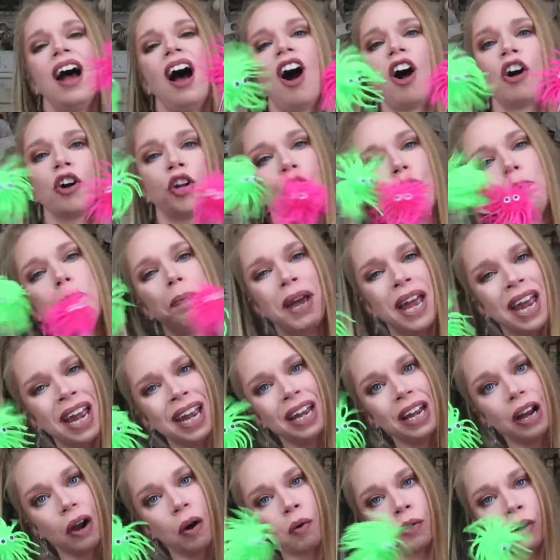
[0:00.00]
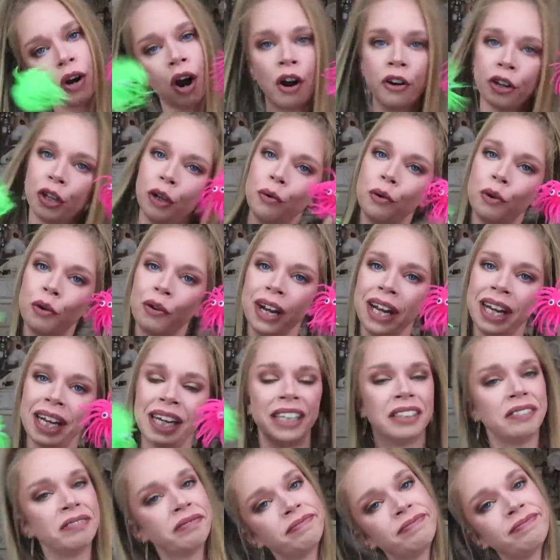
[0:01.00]
Are you pink or are you
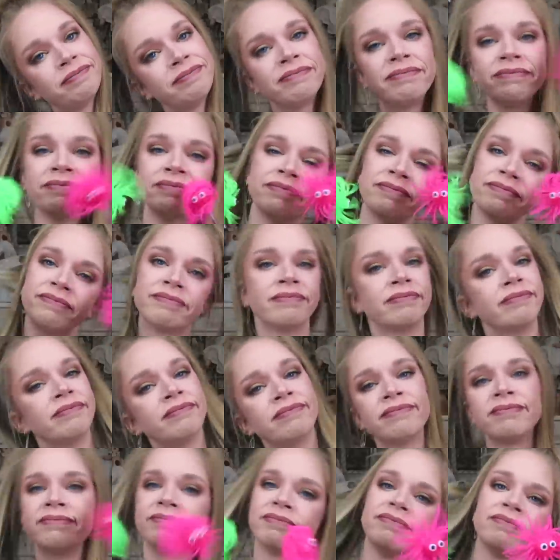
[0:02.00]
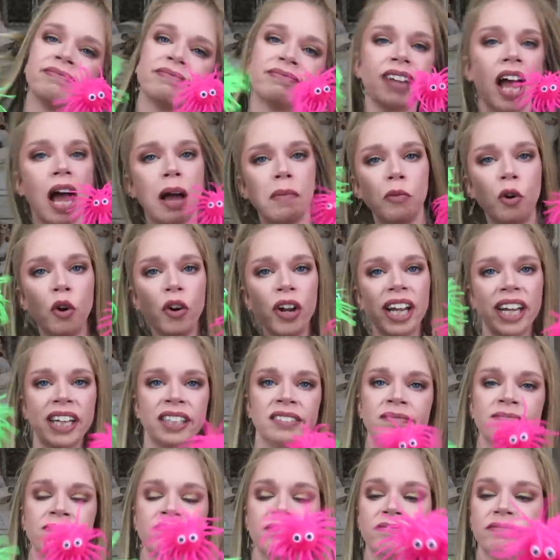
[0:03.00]
green? I'm
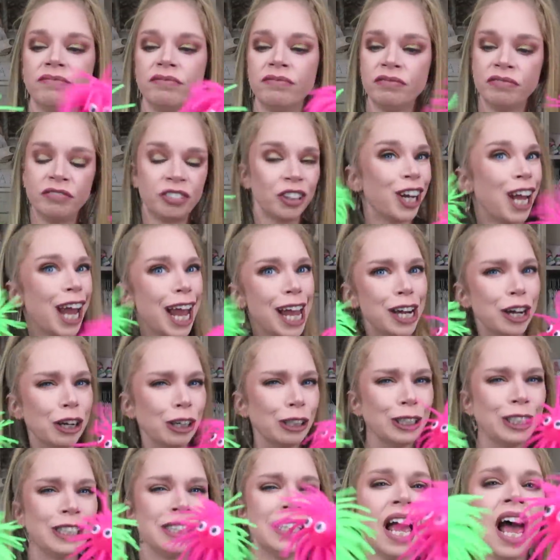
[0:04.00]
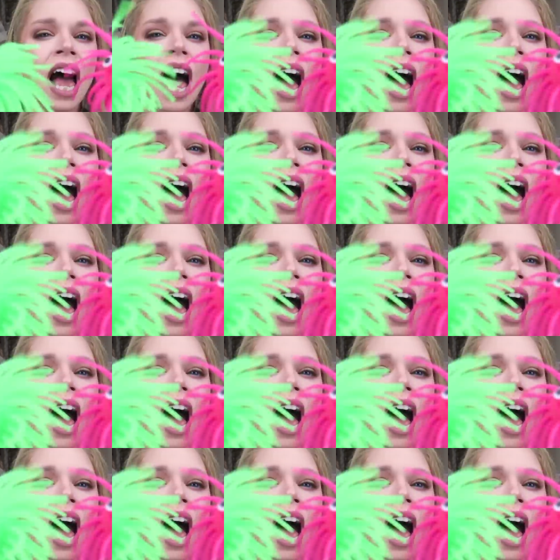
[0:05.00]
green for gators.